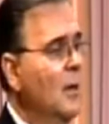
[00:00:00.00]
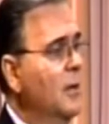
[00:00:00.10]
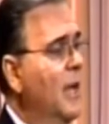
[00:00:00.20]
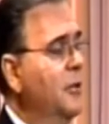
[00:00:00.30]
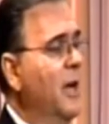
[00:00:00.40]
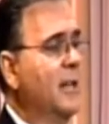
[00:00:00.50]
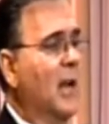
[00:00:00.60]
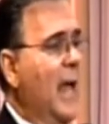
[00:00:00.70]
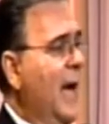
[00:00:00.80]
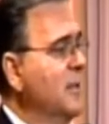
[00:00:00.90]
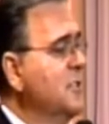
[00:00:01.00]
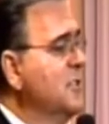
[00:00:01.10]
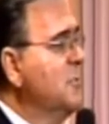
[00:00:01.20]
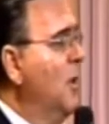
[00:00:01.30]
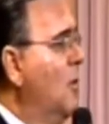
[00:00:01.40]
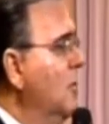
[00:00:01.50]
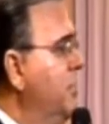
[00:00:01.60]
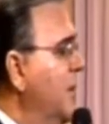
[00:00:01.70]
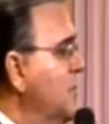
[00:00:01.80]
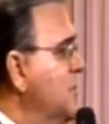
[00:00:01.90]
Now, you had clouds and smoke and
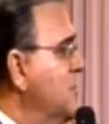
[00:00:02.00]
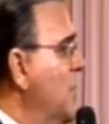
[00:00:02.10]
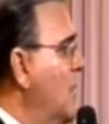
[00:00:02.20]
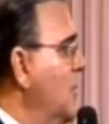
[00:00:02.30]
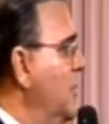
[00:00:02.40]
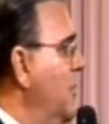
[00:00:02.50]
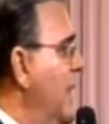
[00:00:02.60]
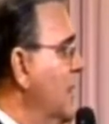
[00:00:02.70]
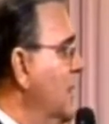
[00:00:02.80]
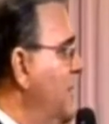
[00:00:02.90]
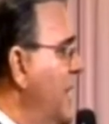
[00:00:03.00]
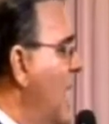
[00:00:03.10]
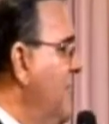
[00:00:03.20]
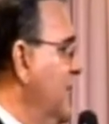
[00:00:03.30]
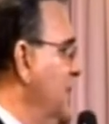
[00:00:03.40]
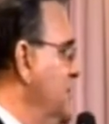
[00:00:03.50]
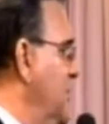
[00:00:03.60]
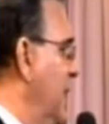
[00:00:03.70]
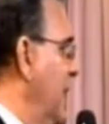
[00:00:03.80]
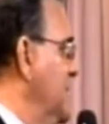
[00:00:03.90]
pillars of smoke. You had theophanies.
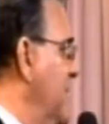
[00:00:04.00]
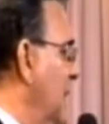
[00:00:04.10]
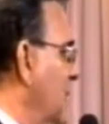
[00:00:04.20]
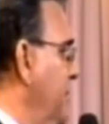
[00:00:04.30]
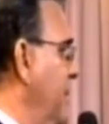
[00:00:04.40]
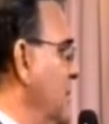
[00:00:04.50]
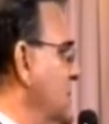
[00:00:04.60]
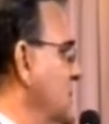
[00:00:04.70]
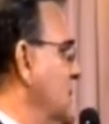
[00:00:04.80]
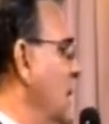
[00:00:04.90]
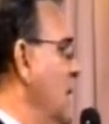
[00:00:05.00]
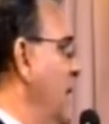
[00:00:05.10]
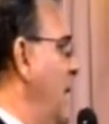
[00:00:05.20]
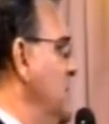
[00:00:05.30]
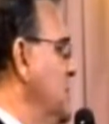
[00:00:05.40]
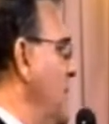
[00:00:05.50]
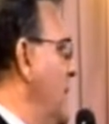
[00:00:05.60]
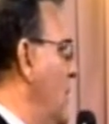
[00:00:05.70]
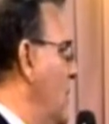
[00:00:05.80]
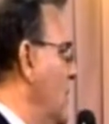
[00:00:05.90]
You had angelic appearances, the angel of the
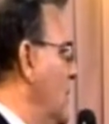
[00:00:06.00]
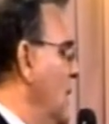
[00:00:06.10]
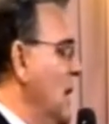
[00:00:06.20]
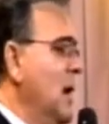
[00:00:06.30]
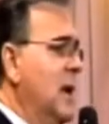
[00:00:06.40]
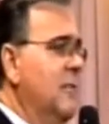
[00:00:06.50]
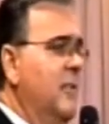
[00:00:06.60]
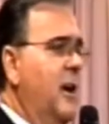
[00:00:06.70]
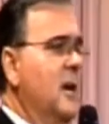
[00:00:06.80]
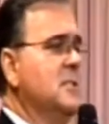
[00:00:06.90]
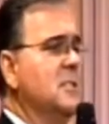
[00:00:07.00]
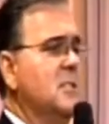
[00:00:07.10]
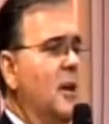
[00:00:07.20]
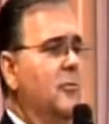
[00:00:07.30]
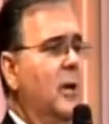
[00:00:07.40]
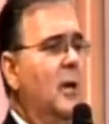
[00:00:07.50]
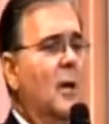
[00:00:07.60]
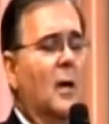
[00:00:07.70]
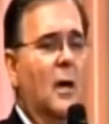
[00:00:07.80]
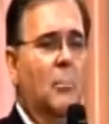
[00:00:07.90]
Lord, and various sundry
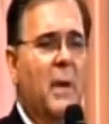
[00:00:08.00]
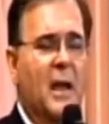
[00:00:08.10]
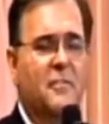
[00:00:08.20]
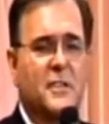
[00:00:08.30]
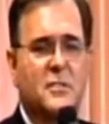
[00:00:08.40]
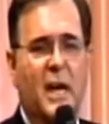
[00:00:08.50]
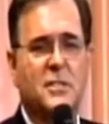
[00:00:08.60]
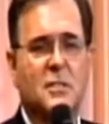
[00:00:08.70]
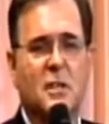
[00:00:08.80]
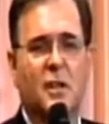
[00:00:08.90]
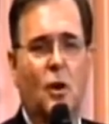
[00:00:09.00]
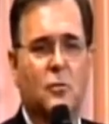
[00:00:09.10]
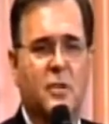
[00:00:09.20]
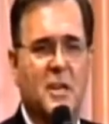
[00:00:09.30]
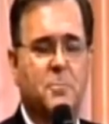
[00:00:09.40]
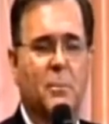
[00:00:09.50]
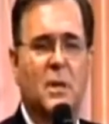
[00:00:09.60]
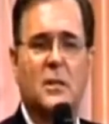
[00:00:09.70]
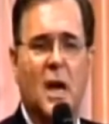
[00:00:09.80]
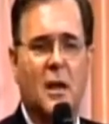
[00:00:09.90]
uh, manifestations in the Old Testament.
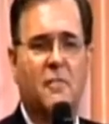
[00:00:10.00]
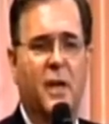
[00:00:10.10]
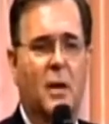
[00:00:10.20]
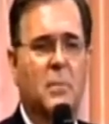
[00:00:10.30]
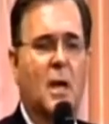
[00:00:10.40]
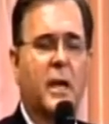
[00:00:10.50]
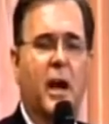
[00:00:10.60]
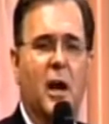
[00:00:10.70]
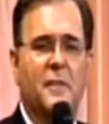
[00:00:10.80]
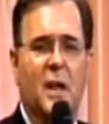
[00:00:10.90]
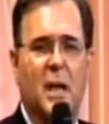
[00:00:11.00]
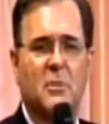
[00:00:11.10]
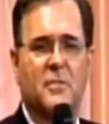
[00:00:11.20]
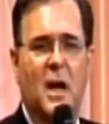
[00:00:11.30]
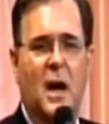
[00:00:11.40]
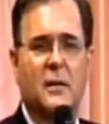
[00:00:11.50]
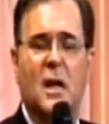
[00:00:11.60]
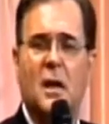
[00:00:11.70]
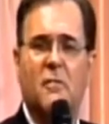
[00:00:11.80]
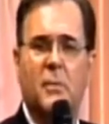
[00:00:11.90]
But none of them carried the name of God.
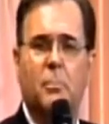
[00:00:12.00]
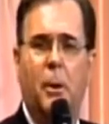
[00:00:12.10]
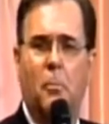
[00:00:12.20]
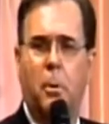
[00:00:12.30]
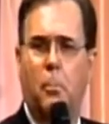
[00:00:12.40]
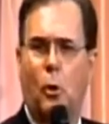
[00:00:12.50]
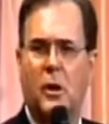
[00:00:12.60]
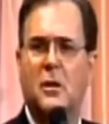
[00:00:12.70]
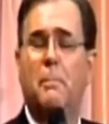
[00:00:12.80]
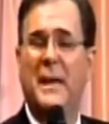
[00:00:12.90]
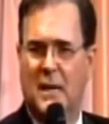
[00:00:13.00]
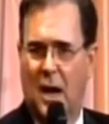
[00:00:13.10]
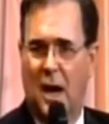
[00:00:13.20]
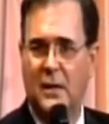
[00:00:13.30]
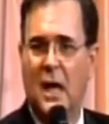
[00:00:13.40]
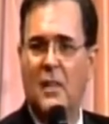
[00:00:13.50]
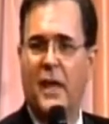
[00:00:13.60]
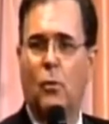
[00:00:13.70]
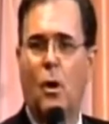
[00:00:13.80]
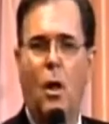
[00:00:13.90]
None of them purported to be God.
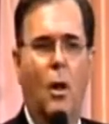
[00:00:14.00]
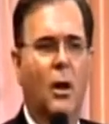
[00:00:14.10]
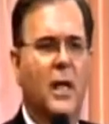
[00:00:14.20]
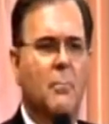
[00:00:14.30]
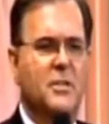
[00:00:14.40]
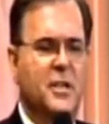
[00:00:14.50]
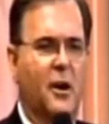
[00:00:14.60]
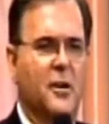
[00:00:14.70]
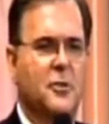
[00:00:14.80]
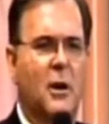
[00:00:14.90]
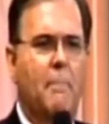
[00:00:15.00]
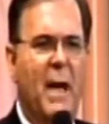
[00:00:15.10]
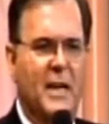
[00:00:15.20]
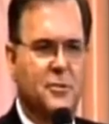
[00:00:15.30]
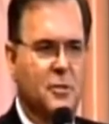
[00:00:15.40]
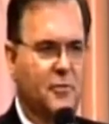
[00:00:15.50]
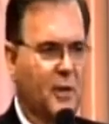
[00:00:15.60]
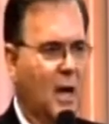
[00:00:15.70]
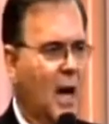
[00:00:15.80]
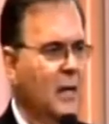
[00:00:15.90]
They were all emissaries or ambassadors for
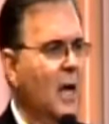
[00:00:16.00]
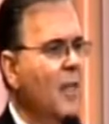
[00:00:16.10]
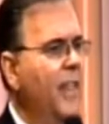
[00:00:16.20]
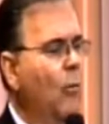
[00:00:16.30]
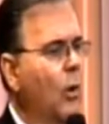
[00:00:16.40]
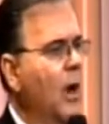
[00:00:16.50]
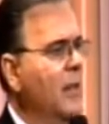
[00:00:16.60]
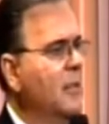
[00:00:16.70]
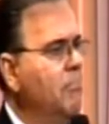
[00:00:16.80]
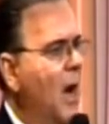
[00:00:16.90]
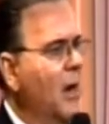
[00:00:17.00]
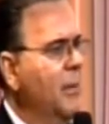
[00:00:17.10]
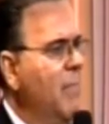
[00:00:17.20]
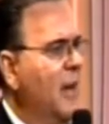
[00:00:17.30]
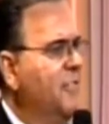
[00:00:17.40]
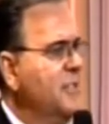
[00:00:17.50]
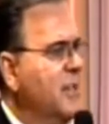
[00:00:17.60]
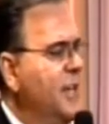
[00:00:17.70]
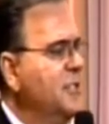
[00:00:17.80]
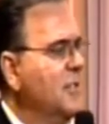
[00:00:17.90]
God. They were not the bodily
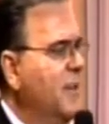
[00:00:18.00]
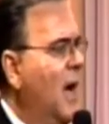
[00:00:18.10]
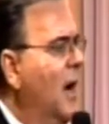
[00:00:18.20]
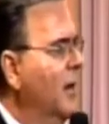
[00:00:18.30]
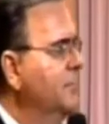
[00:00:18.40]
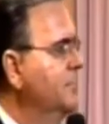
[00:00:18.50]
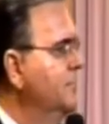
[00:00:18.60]
manifestation of God.